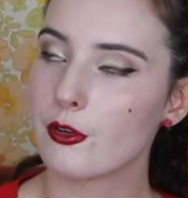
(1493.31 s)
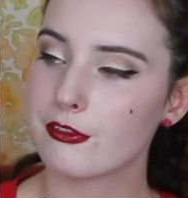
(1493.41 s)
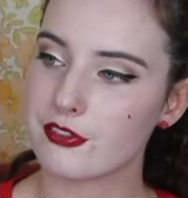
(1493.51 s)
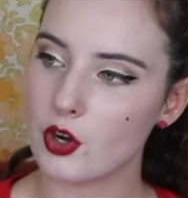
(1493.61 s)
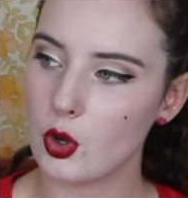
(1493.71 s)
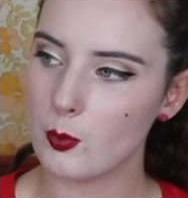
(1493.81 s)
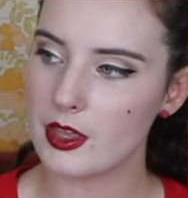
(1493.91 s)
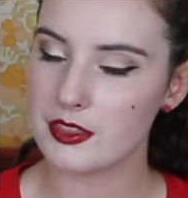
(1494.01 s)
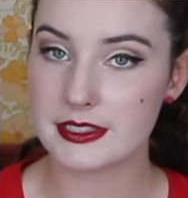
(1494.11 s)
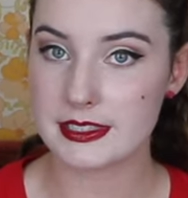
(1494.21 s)
from
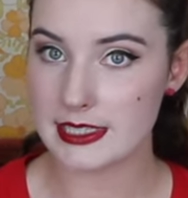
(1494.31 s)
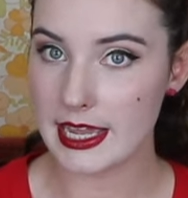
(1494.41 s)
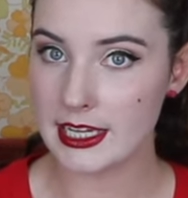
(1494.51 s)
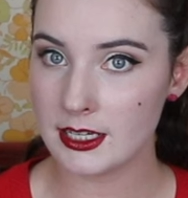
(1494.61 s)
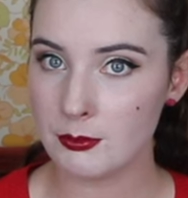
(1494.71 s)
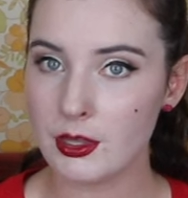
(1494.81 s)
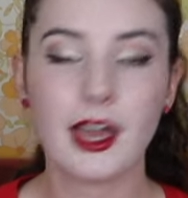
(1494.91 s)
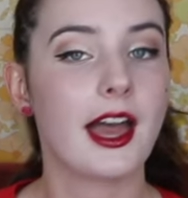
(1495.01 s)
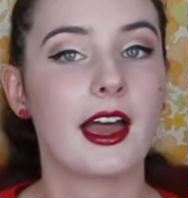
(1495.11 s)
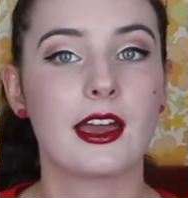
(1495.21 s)
the same
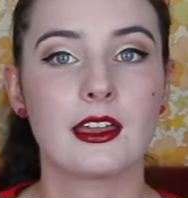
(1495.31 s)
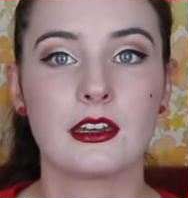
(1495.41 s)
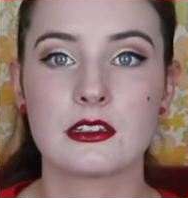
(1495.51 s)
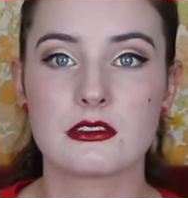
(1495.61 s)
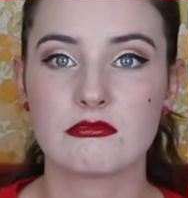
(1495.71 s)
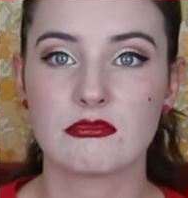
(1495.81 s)
and